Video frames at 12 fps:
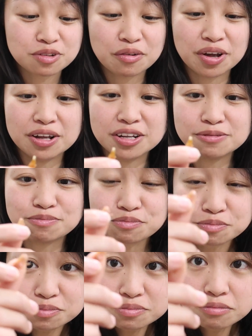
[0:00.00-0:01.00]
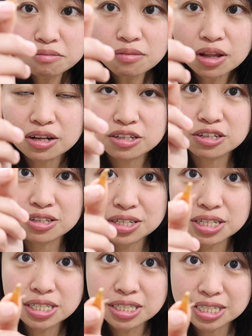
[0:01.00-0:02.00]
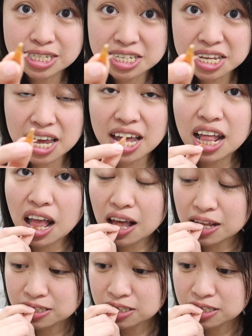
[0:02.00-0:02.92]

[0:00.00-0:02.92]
Right. So the skin,